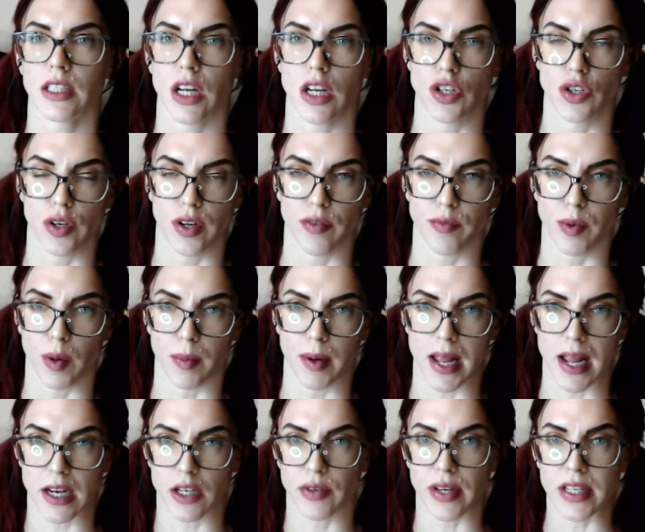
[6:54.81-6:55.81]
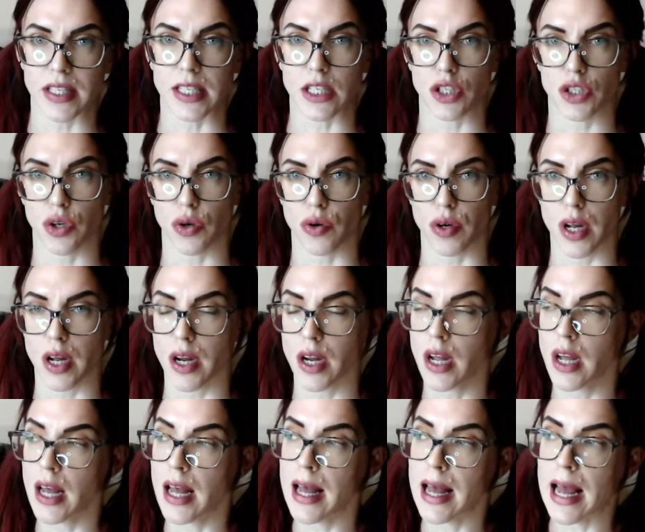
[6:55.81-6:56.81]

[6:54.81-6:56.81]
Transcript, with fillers: she should have probably addressed it sooner.